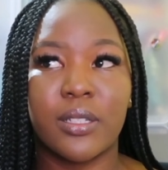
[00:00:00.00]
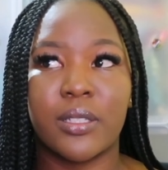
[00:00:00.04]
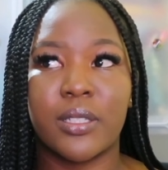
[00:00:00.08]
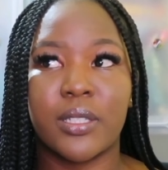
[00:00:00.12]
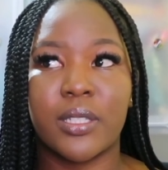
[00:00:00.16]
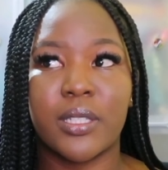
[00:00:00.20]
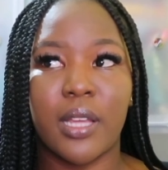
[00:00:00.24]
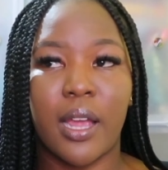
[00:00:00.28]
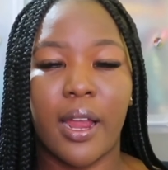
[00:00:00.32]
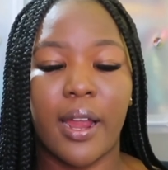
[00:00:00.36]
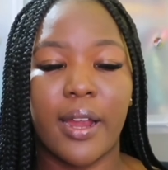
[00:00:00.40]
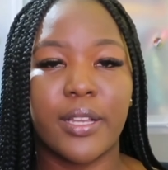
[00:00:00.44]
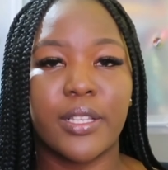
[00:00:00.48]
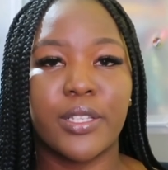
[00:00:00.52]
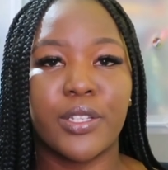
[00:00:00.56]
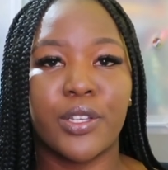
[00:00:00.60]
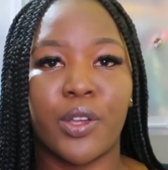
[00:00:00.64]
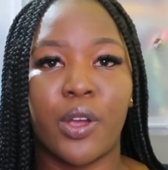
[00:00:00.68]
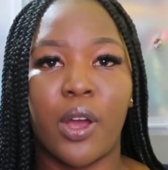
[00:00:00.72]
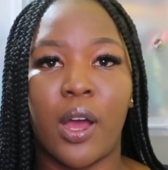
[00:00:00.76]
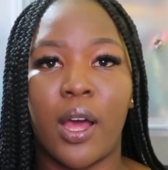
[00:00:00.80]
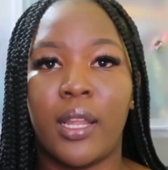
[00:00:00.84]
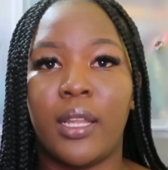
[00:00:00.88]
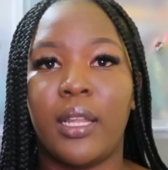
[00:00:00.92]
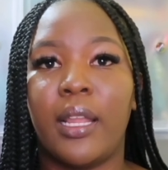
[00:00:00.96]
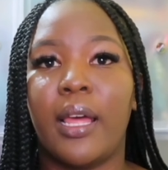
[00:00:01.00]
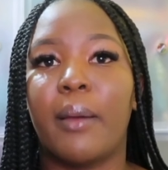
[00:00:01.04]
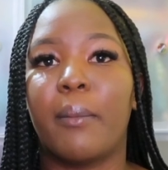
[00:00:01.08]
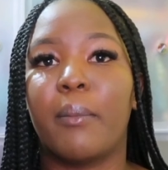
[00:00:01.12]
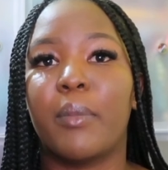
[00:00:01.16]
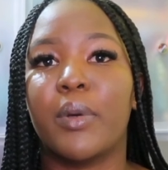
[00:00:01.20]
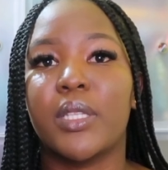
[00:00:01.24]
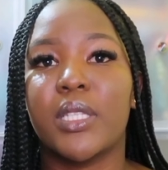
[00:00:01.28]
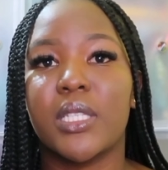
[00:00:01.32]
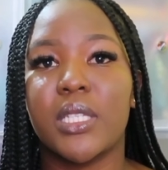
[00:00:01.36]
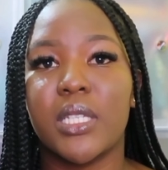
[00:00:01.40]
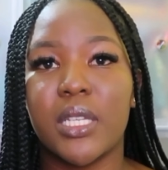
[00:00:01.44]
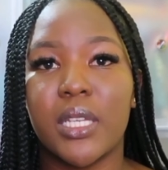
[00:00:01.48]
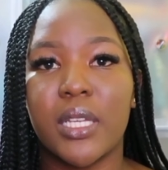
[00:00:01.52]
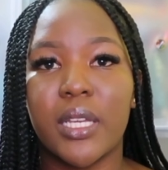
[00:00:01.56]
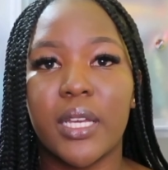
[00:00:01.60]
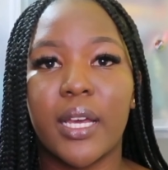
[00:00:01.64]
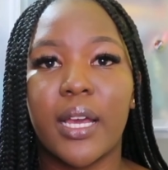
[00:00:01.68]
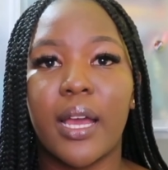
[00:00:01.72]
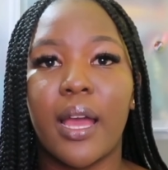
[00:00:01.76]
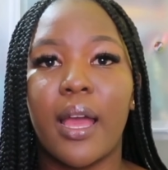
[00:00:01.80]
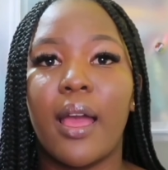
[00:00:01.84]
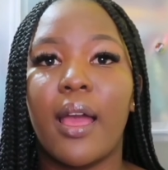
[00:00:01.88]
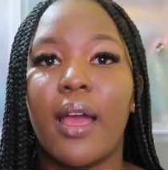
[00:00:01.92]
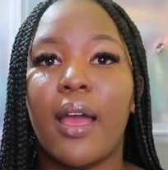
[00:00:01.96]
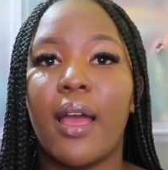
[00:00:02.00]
to start your online boutique.